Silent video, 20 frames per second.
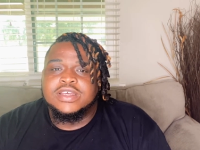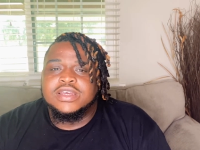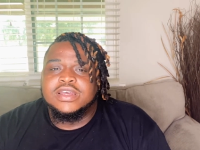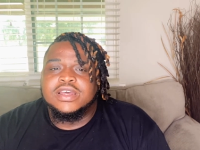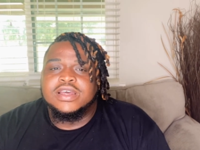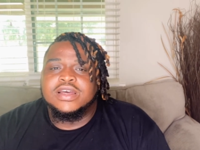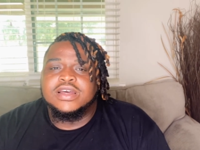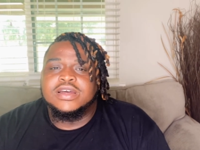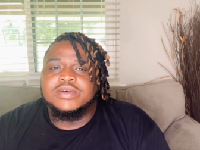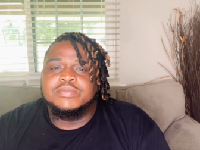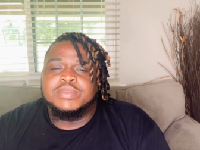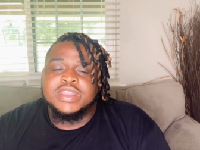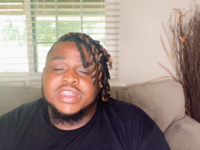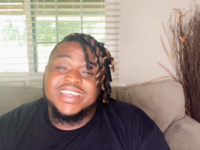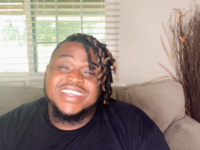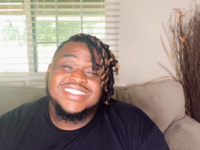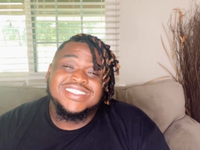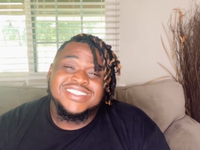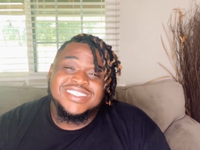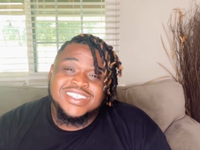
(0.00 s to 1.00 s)
um, but
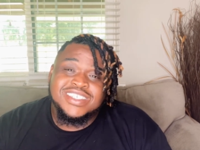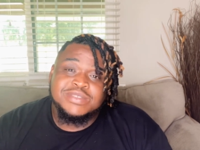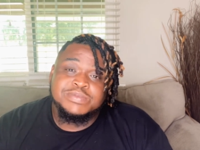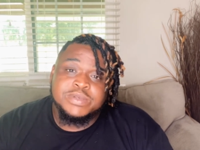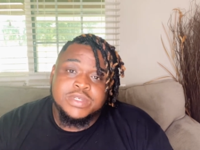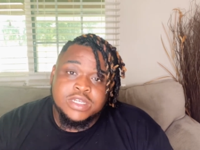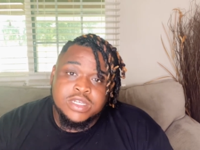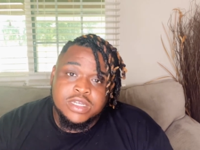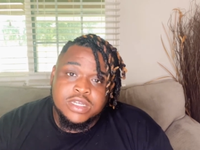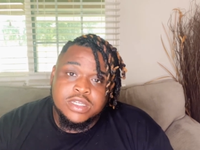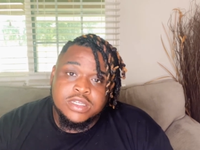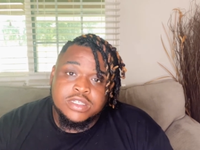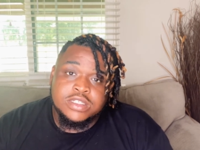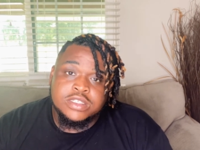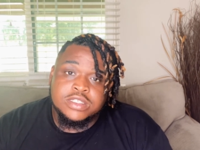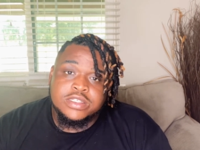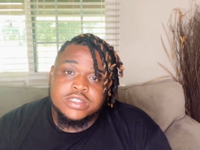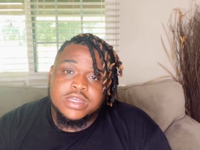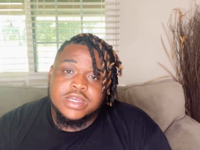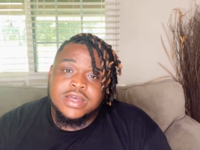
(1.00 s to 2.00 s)
that's just
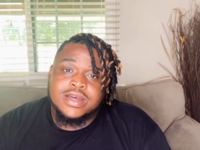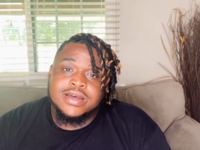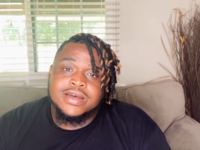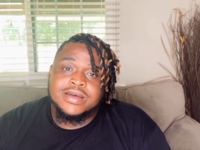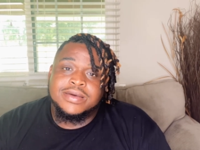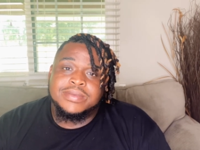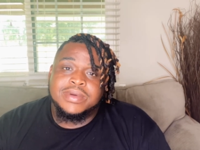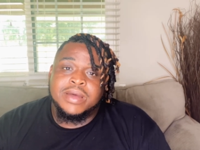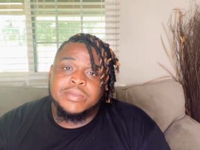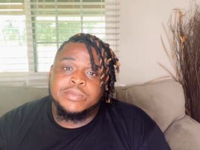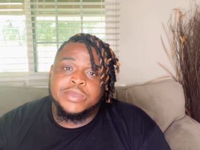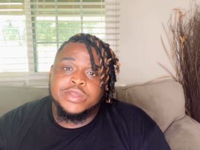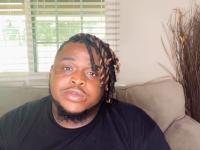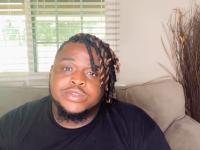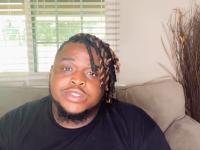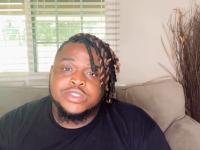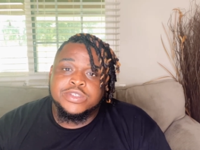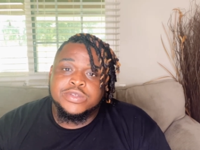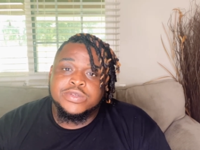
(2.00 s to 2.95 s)
because um, I'm used to